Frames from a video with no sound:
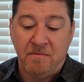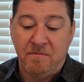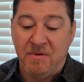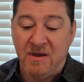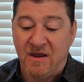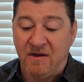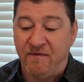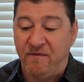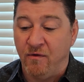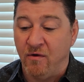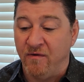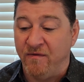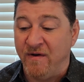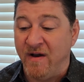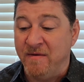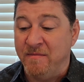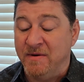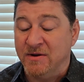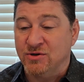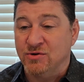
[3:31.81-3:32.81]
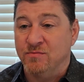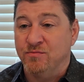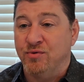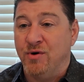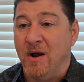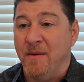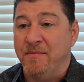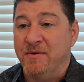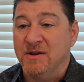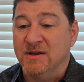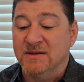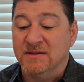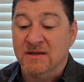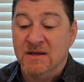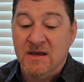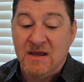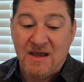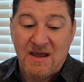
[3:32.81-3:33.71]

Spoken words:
big 4 or 5 bedroom properties.